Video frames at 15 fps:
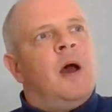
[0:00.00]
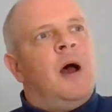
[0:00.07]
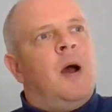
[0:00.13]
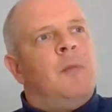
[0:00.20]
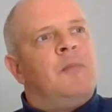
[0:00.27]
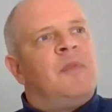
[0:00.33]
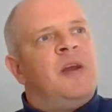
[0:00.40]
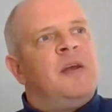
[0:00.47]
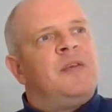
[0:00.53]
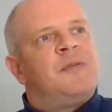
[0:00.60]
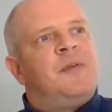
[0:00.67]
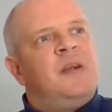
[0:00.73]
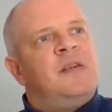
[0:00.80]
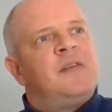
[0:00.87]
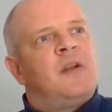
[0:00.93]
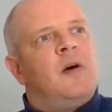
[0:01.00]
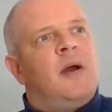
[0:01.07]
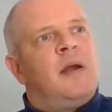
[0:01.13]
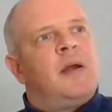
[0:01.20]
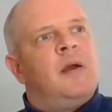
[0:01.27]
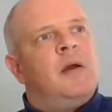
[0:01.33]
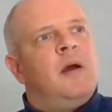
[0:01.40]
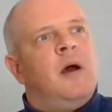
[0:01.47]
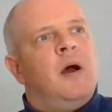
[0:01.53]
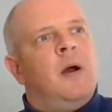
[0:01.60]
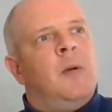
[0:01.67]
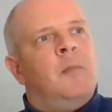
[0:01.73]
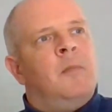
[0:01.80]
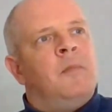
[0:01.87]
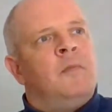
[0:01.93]
There's things like,
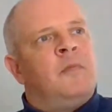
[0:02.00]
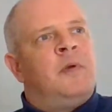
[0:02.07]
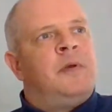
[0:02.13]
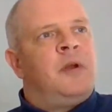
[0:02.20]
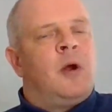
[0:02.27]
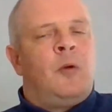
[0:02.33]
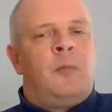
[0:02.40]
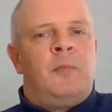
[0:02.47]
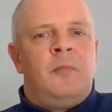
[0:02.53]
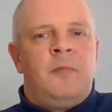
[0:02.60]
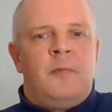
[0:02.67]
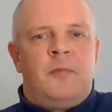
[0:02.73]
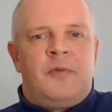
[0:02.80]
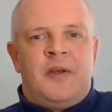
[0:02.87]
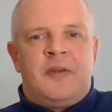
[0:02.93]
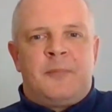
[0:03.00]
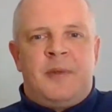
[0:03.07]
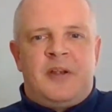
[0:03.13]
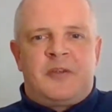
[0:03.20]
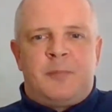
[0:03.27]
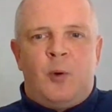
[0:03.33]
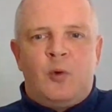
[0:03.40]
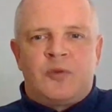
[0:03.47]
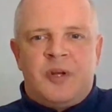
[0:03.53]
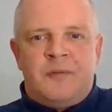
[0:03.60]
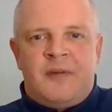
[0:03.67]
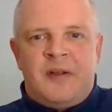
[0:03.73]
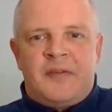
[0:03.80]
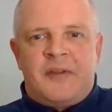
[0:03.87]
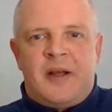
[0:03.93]
you know, there's big sporting
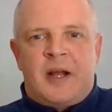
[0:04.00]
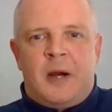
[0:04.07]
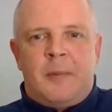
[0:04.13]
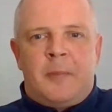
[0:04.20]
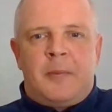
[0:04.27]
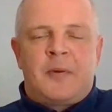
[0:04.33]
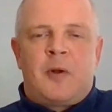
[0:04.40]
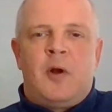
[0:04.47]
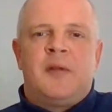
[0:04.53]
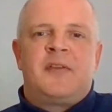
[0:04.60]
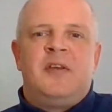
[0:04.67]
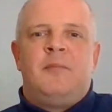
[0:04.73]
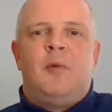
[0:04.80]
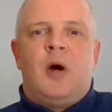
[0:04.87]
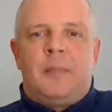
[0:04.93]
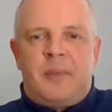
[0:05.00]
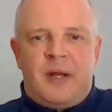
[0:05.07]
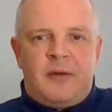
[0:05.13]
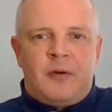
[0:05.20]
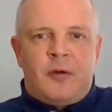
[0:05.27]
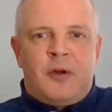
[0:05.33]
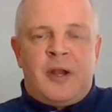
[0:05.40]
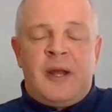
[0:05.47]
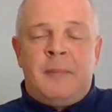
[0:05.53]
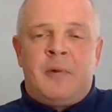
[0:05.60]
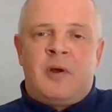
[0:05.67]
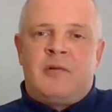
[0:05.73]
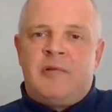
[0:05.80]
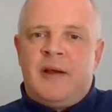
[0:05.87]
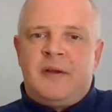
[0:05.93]
events that are coming up. I'd like to give my opinion on them
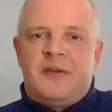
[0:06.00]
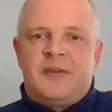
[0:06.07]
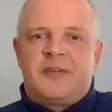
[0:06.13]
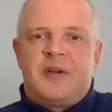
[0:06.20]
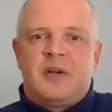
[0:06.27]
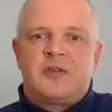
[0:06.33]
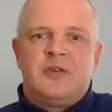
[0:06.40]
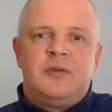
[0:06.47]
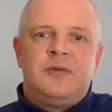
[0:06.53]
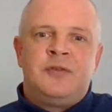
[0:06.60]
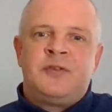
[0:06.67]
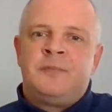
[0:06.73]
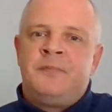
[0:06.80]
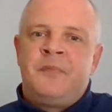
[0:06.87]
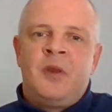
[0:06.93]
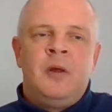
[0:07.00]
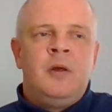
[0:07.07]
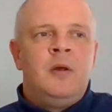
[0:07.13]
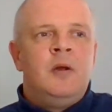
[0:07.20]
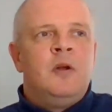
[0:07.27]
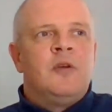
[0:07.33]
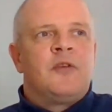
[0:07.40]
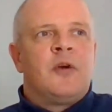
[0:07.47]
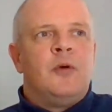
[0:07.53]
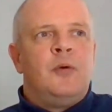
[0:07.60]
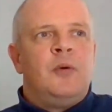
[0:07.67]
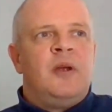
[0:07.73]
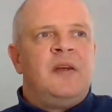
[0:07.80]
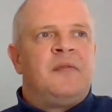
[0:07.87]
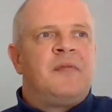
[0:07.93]
and create discussions.
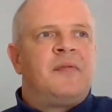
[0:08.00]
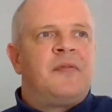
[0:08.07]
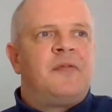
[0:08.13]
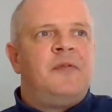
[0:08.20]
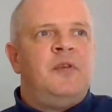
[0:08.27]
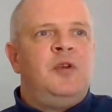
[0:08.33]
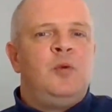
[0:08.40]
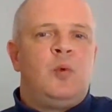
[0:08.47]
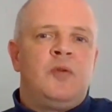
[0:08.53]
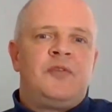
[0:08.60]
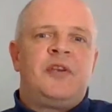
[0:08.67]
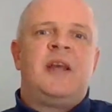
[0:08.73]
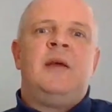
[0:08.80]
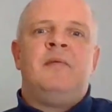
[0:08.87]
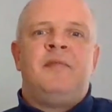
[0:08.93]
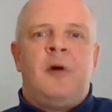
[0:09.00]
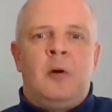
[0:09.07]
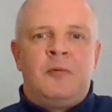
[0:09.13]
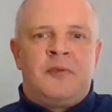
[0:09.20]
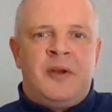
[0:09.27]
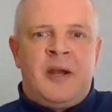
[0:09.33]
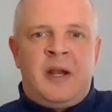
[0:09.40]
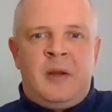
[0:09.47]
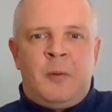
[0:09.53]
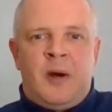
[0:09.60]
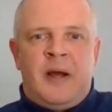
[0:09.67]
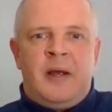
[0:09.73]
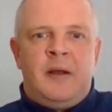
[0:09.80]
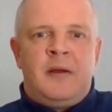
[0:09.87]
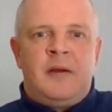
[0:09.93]
So if you want to get involved in any
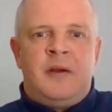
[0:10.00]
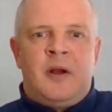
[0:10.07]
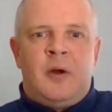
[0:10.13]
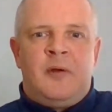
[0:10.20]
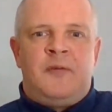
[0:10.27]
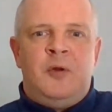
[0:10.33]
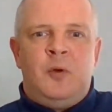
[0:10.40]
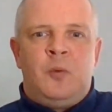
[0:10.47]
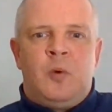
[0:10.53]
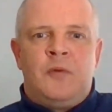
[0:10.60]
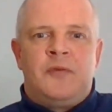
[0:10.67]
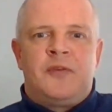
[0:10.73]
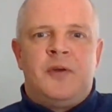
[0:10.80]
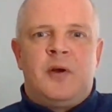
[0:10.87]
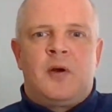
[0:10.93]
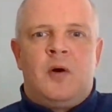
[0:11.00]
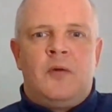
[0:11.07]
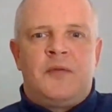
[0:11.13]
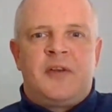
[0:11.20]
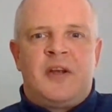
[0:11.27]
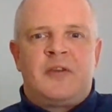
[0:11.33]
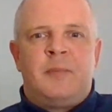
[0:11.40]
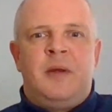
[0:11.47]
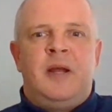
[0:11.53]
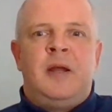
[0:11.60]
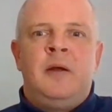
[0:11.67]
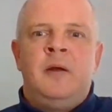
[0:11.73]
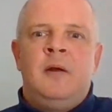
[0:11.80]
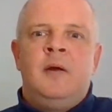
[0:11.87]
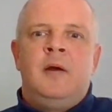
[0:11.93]
way, you know, if you want to contact
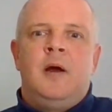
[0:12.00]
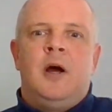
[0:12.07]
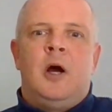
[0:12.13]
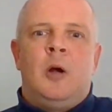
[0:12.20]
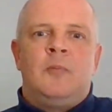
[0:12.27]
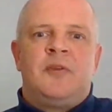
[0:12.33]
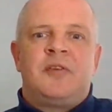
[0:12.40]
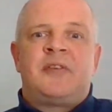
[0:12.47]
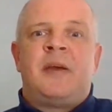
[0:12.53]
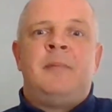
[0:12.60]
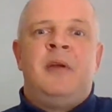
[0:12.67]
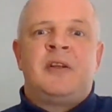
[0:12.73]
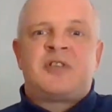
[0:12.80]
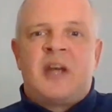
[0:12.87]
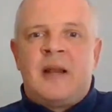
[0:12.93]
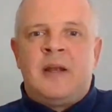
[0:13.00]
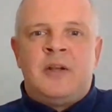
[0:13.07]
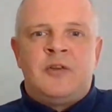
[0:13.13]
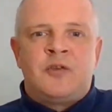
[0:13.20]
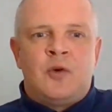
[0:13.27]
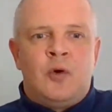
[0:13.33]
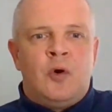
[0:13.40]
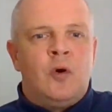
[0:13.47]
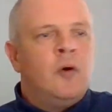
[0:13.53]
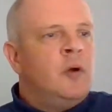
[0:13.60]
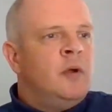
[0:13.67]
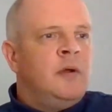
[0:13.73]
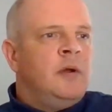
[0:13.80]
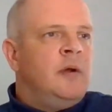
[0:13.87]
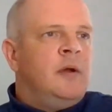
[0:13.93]
me to set me a challenge, or
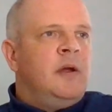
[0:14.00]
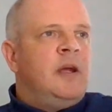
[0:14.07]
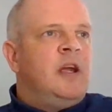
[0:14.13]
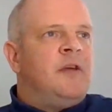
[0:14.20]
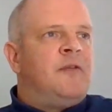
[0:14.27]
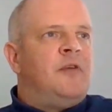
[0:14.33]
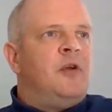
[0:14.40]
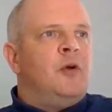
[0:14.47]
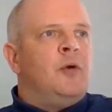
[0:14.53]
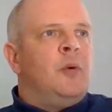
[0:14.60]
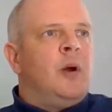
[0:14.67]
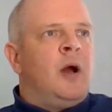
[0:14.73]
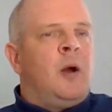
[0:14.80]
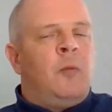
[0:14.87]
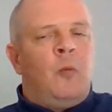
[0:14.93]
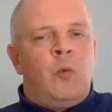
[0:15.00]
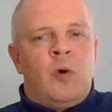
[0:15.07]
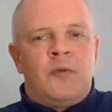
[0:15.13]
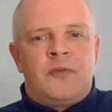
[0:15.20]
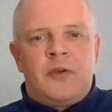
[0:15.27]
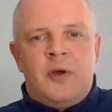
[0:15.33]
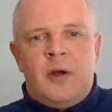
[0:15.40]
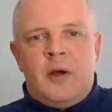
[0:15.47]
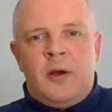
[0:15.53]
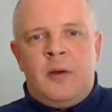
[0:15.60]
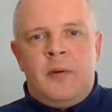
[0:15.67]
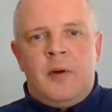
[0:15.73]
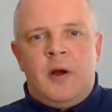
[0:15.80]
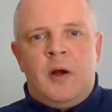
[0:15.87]
if you want to,